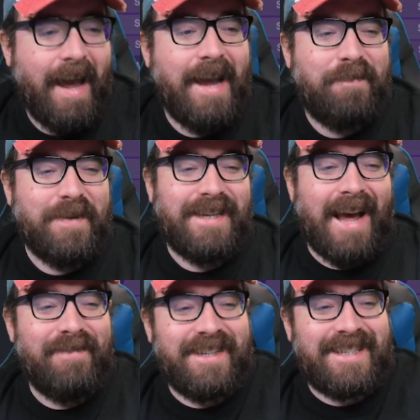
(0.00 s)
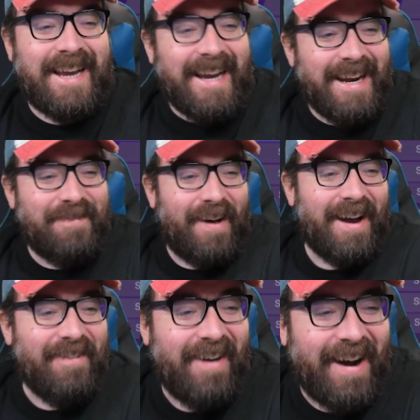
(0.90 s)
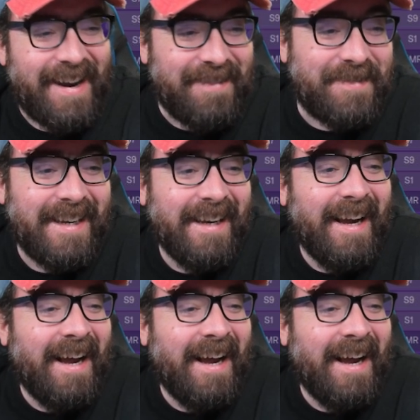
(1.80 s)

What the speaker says: He'd be devastated if I arrived.